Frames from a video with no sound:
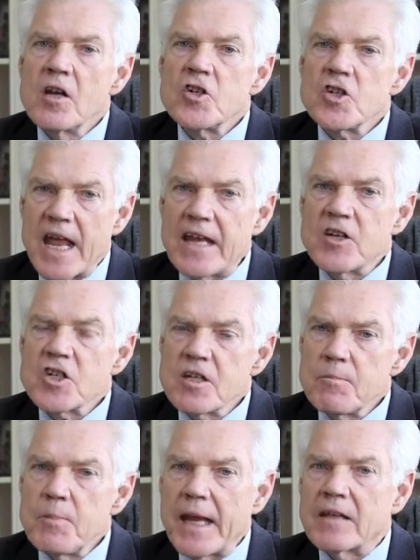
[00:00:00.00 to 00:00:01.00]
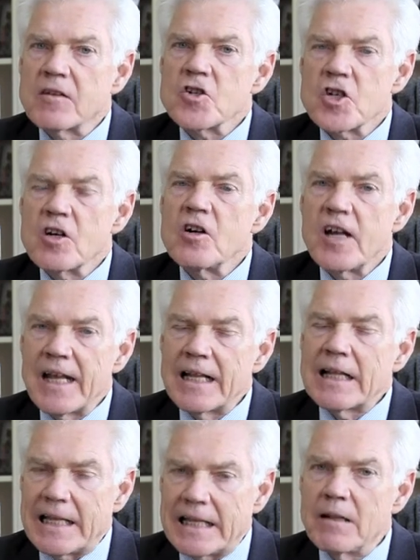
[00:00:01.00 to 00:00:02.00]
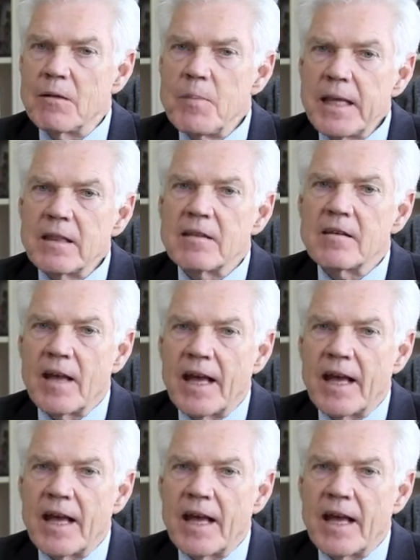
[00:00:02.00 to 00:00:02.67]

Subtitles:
changed the picture a little bit,